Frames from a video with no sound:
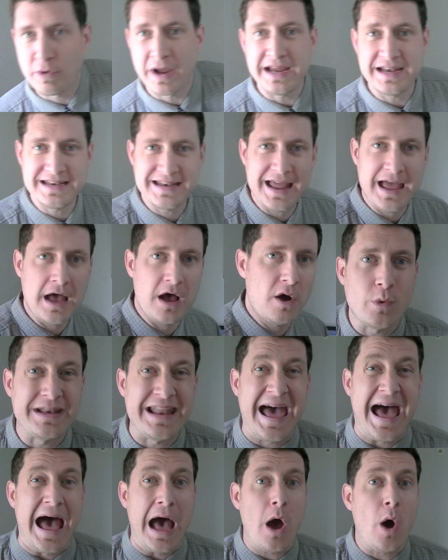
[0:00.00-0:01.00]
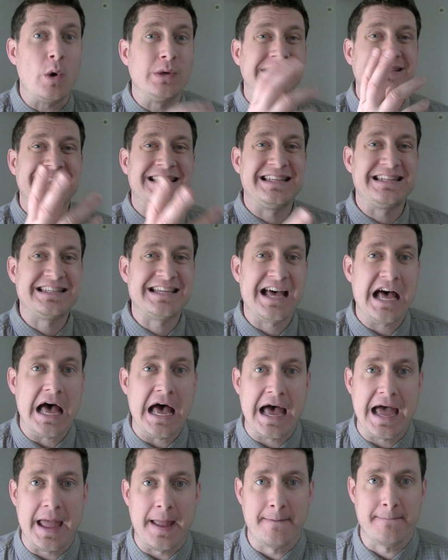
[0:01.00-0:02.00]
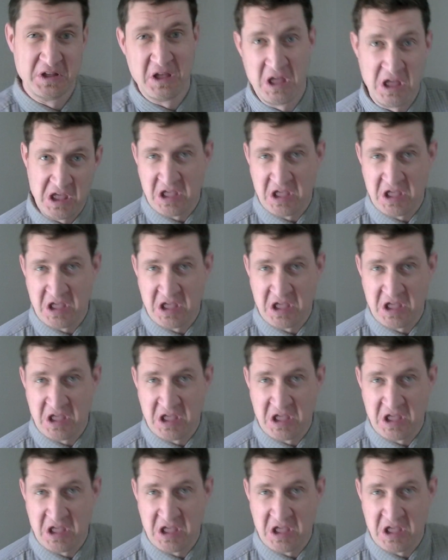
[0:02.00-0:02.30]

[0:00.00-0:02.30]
right now. Now is the time